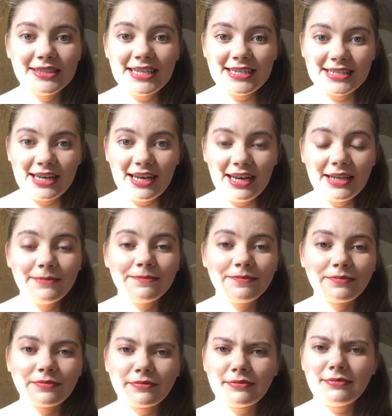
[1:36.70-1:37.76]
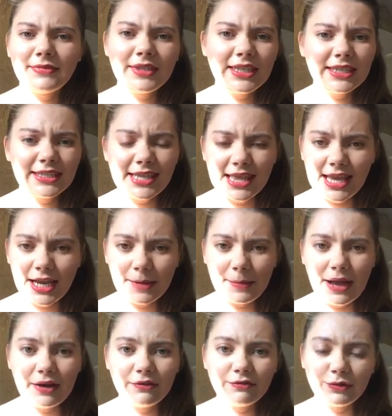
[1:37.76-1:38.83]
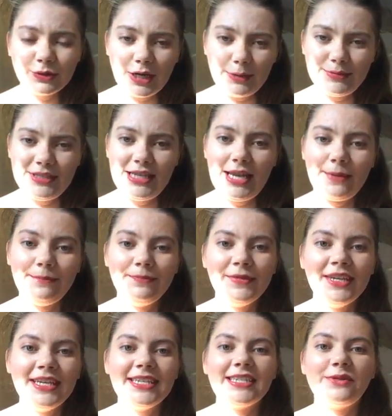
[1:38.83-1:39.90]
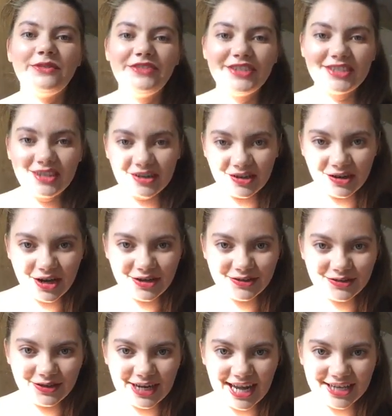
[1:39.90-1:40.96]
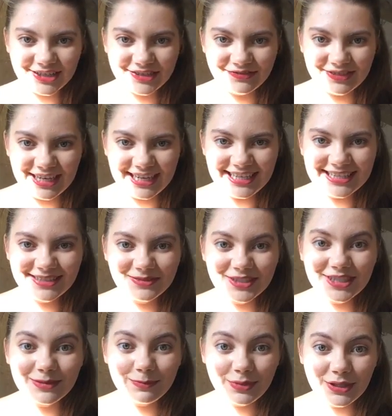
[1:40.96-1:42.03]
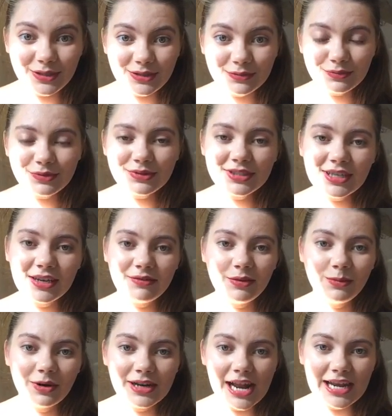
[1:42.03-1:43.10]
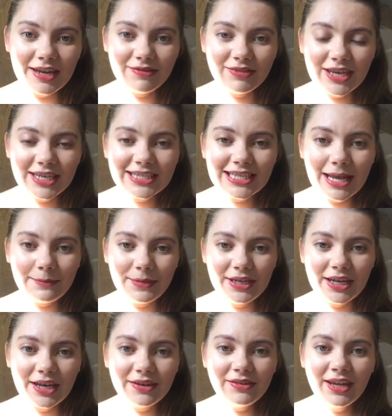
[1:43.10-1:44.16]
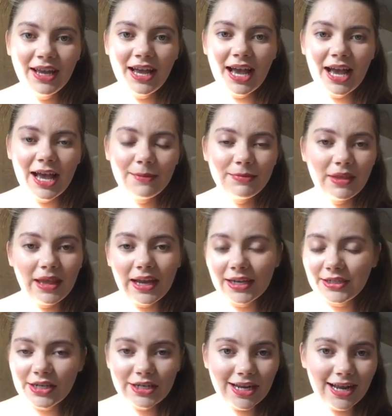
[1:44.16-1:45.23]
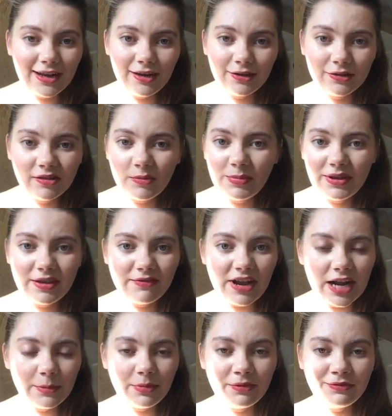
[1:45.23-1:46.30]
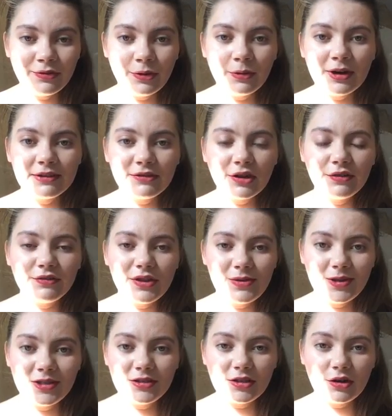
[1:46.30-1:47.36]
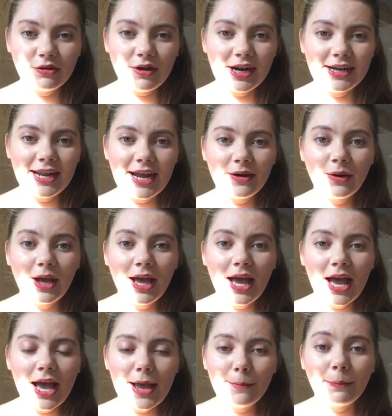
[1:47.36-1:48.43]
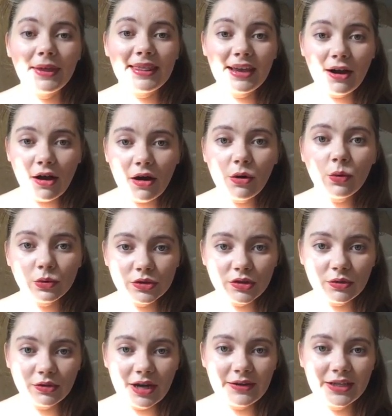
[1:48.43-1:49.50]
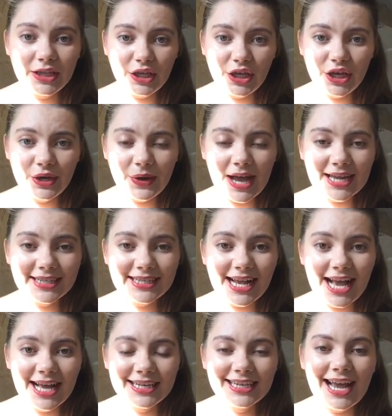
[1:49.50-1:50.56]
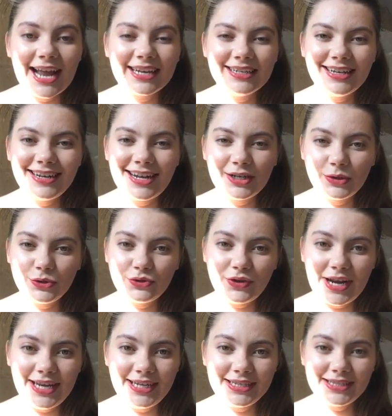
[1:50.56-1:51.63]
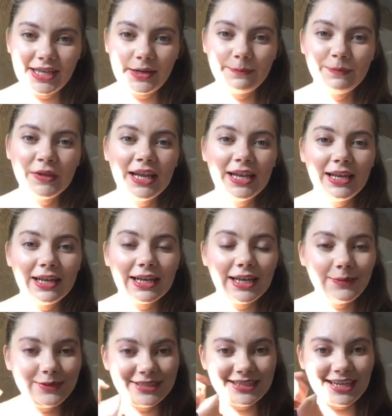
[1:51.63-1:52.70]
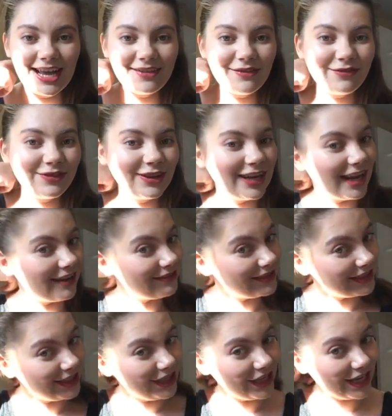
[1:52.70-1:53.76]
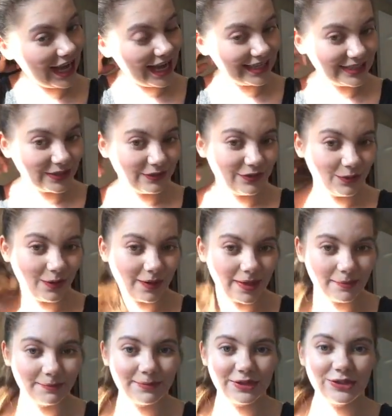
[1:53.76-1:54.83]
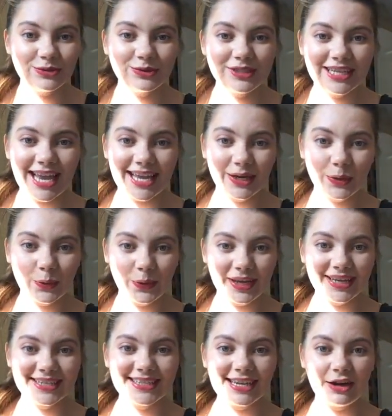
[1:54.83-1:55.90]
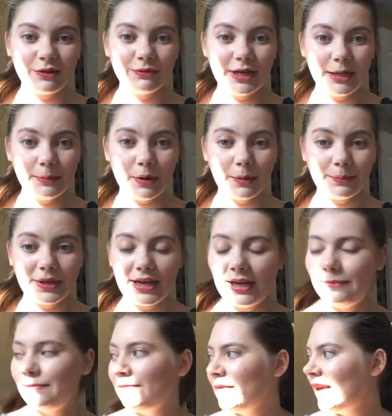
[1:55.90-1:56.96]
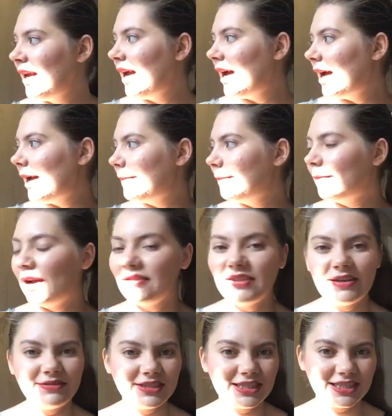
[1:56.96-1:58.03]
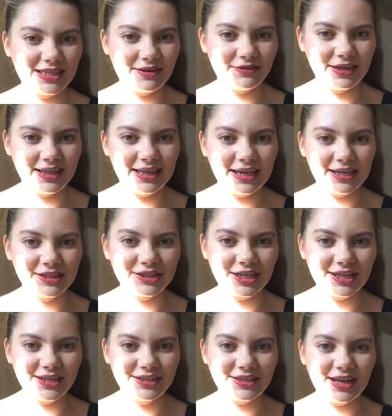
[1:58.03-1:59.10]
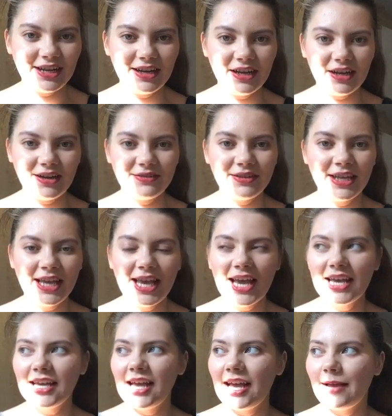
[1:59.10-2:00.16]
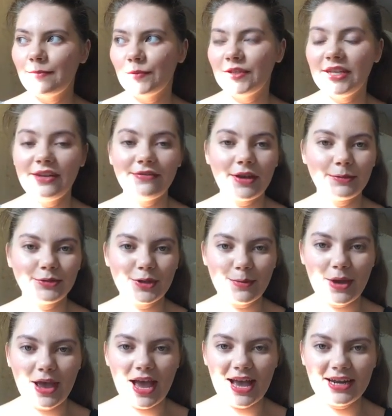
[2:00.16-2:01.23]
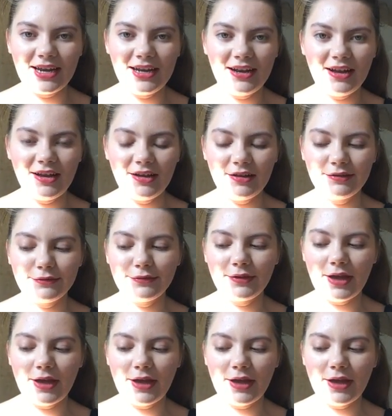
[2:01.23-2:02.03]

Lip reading: seasonally, so they come out 4 times a year. So we've just had our coastal collection released, which is beautiful, so if you want any of those let me know. I don't know how long they'll be available for. I've got a few in stock right now, but they are all sold out in the US and Canada and Australia, so luckily we still have a few left in the UK, so if you want them be sure to get in quick because they are really popular. My favourites are definitely the eyeshadows. I love Seafoam Shimmer and I love